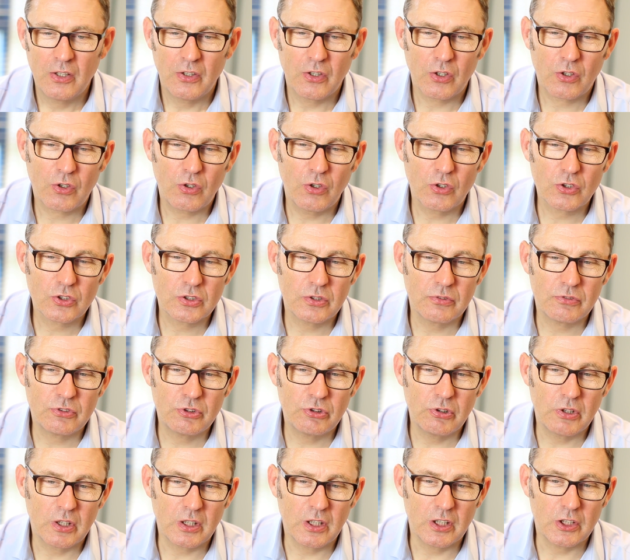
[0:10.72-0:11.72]
The cost of
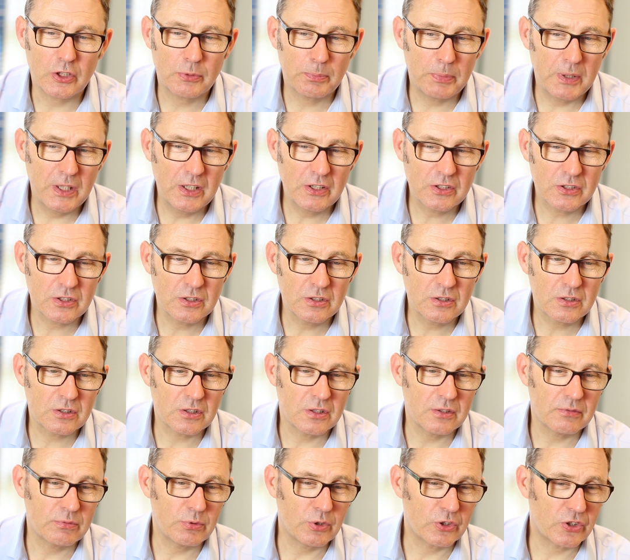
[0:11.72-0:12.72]
treating each patient,
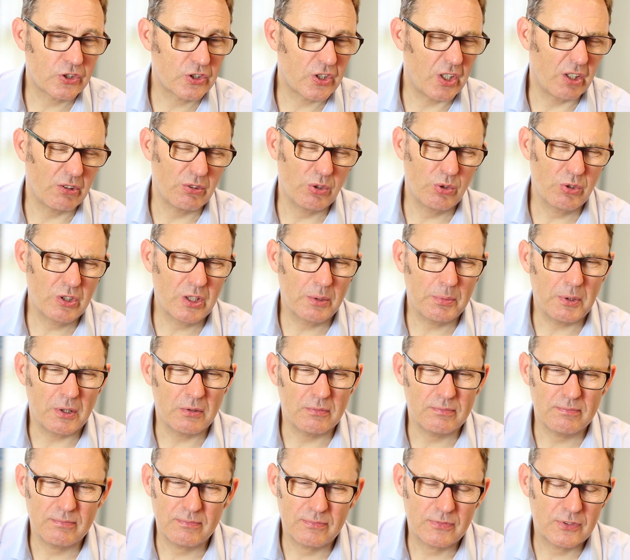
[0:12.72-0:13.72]
of which there are only
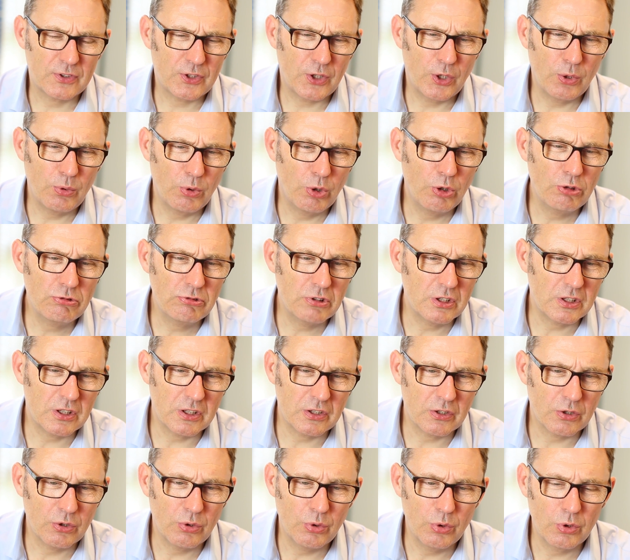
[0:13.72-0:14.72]
about 200
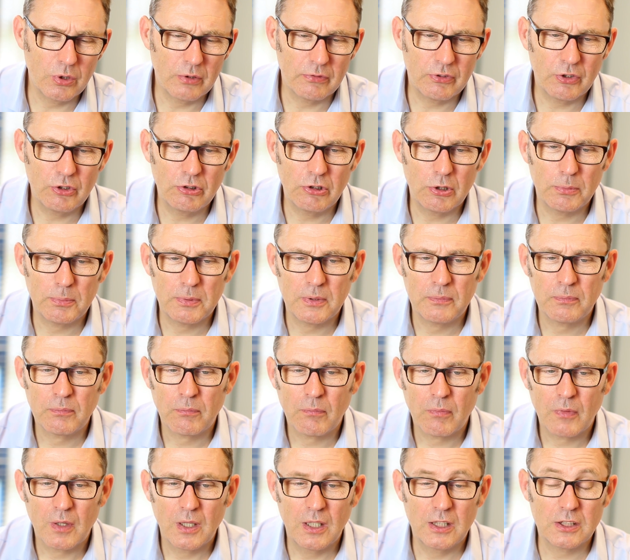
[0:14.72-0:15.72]
in the whole of Europe,
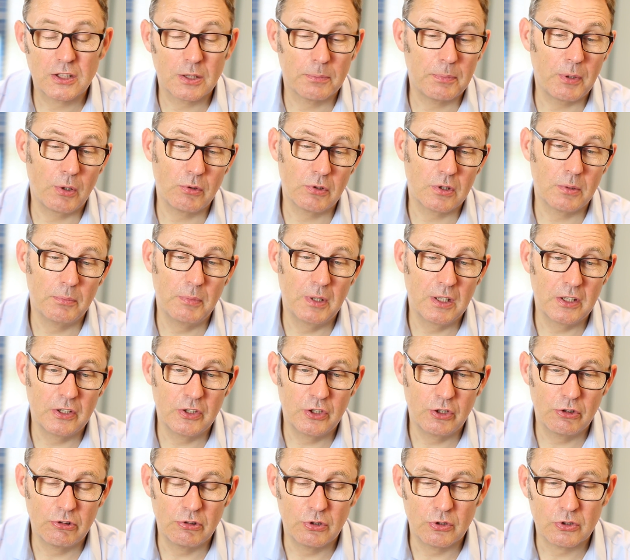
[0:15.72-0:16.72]
is about
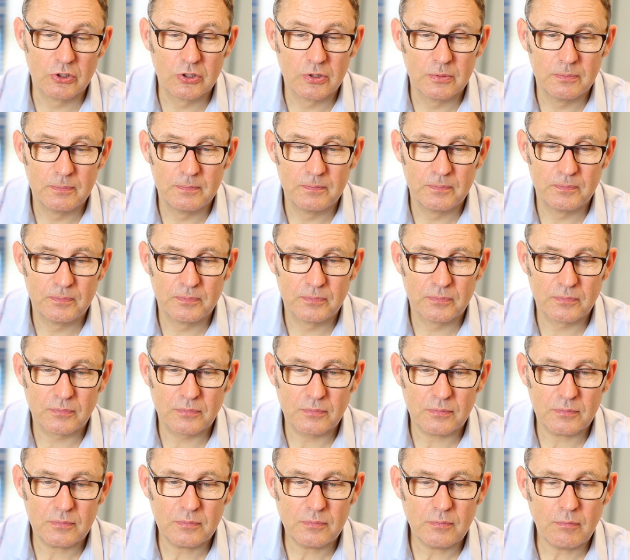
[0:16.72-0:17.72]
€1,000,000.
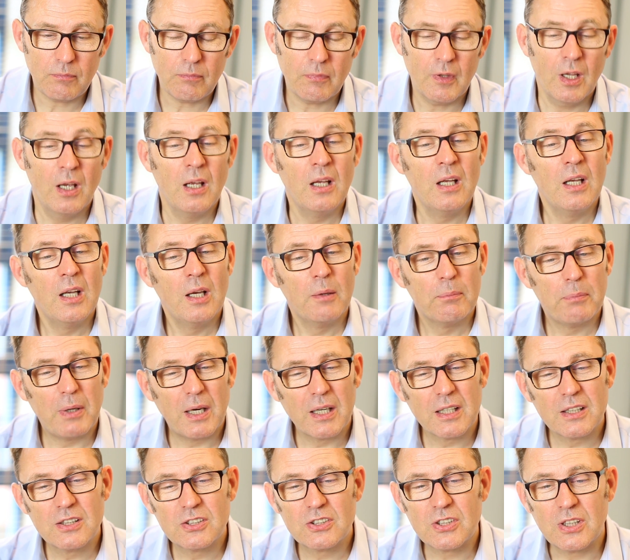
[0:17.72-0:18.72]

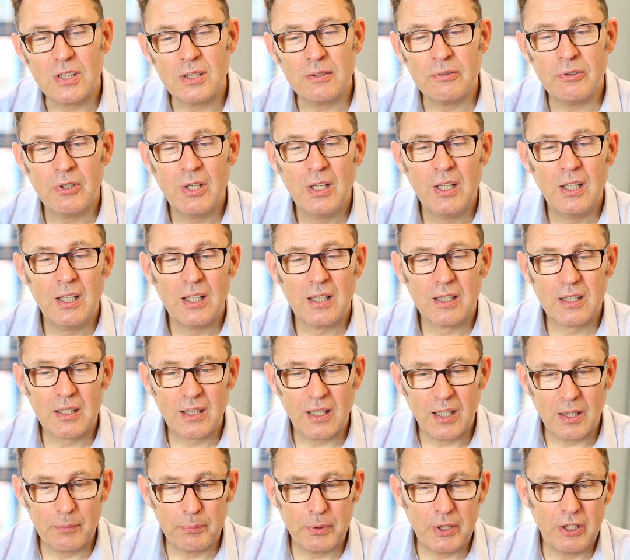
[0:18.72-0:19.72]
By itself,
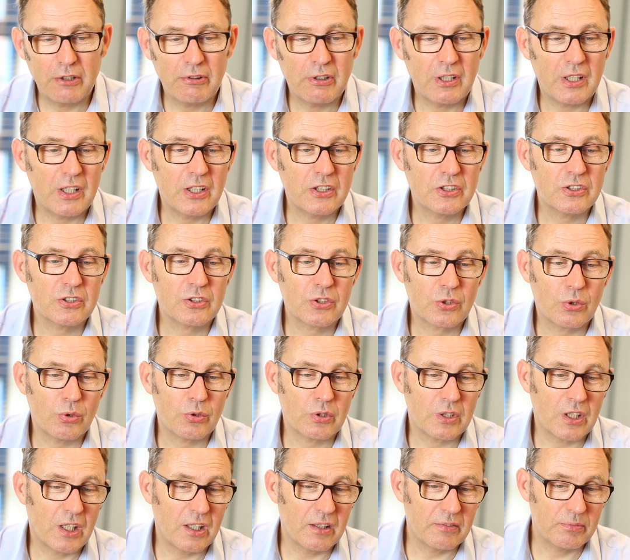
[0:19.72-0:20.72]
Glibera isn't
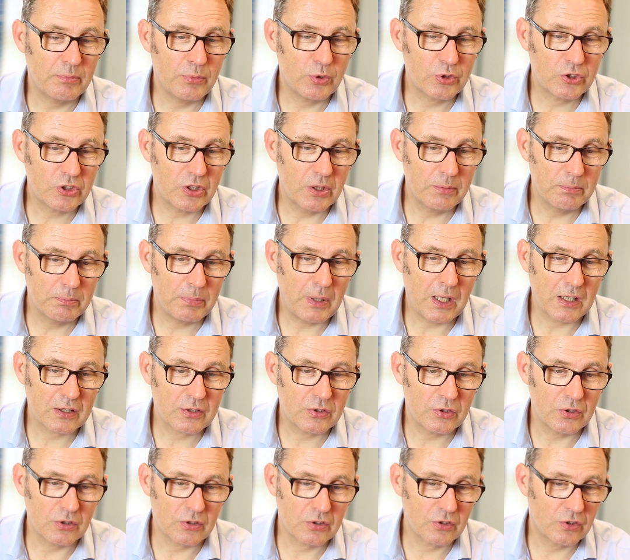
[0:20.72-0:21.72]
going to have much
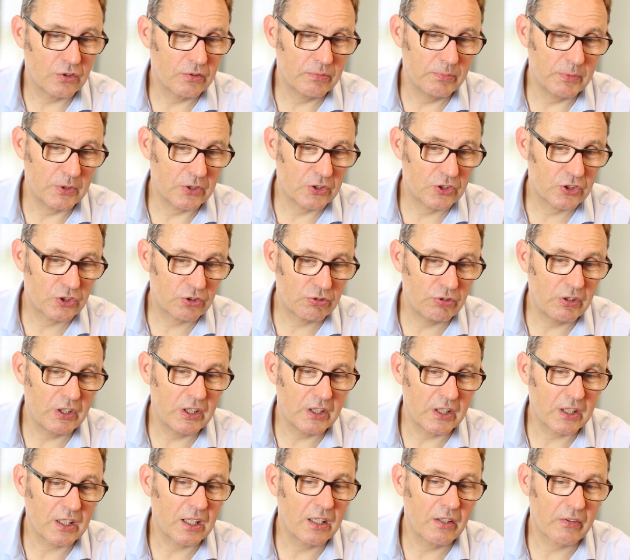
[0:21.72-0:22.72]
impact on government
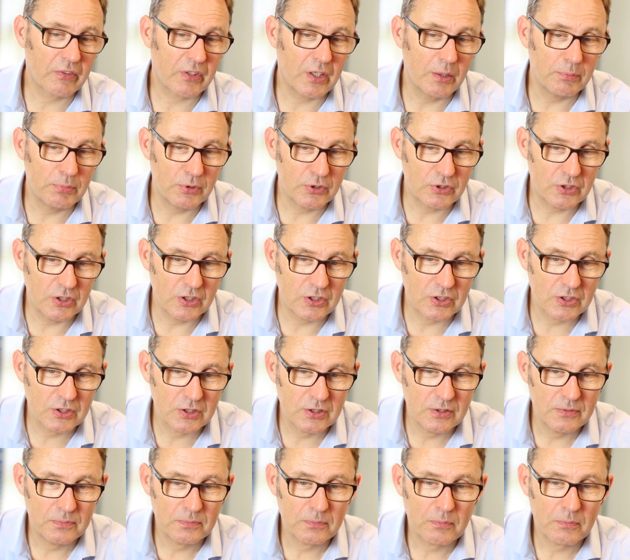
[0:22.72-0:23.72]
straining healthcare budgets.